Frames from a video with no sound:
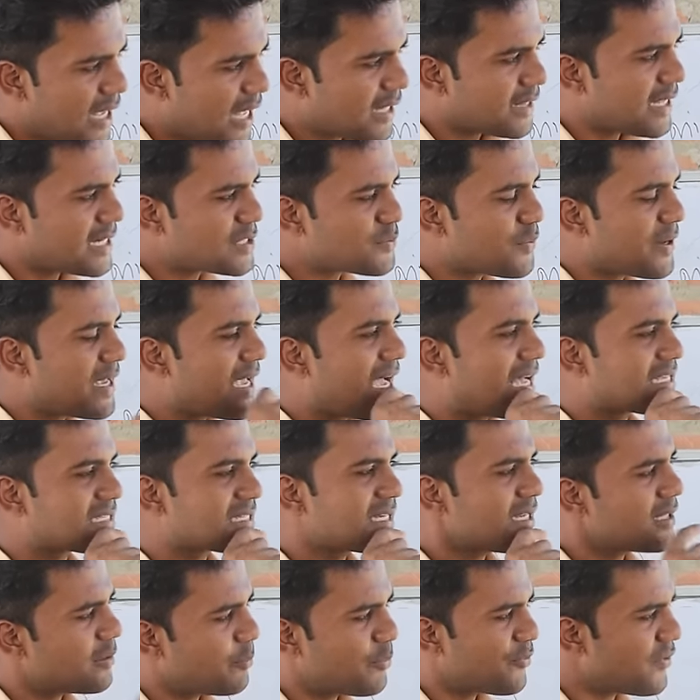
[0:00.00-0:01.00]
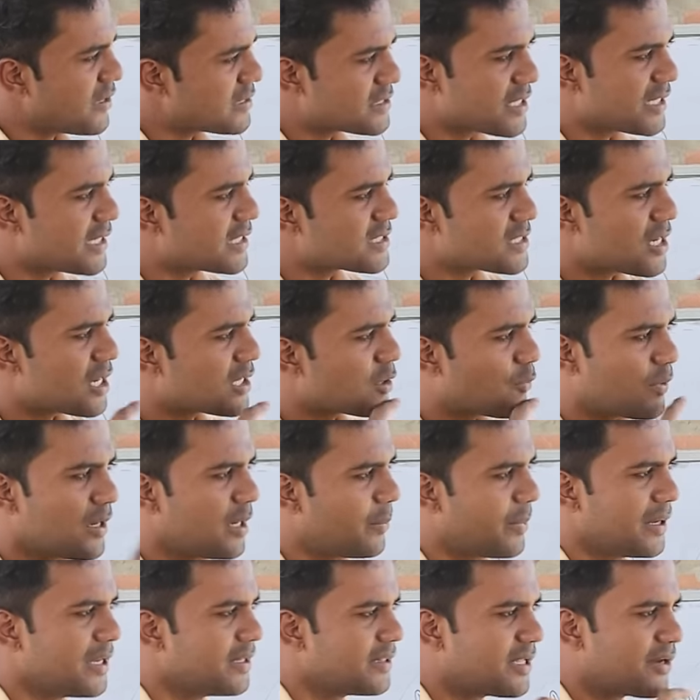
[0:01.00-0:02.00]
Yeah, that's why I asked. No, the front seat is not
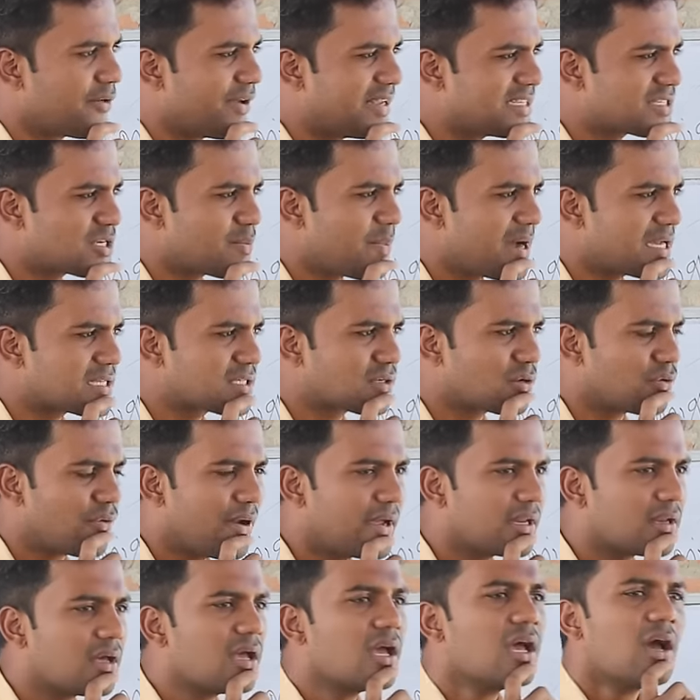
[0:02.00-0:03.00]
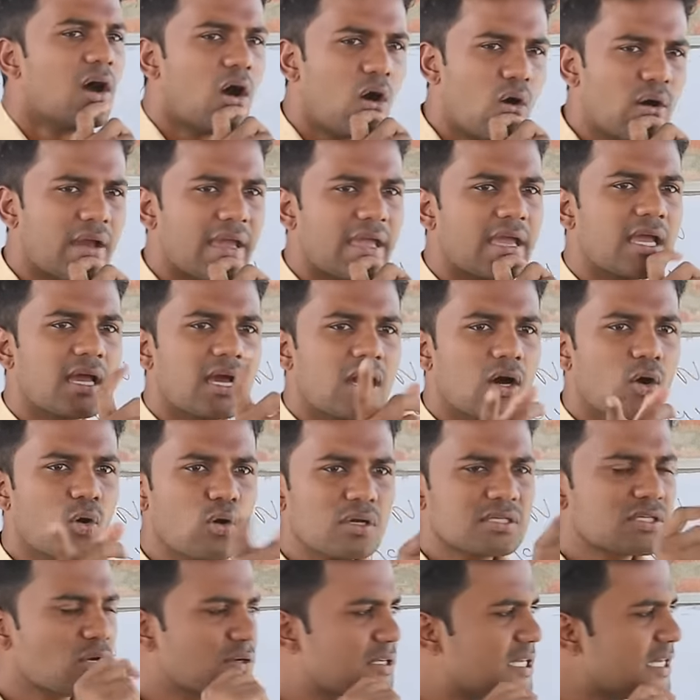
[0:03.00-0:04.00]
available in the Ranger bicycle, right? Okay, who
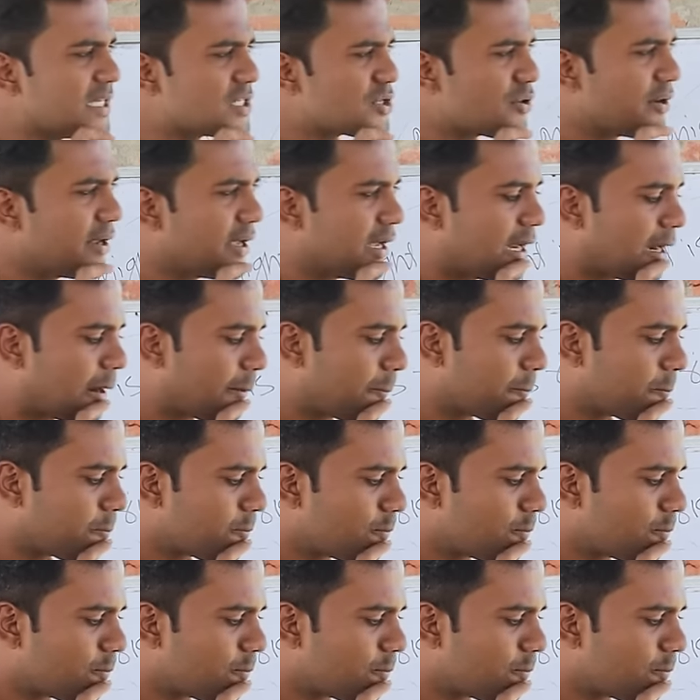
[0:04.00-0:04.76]
is your teacher here?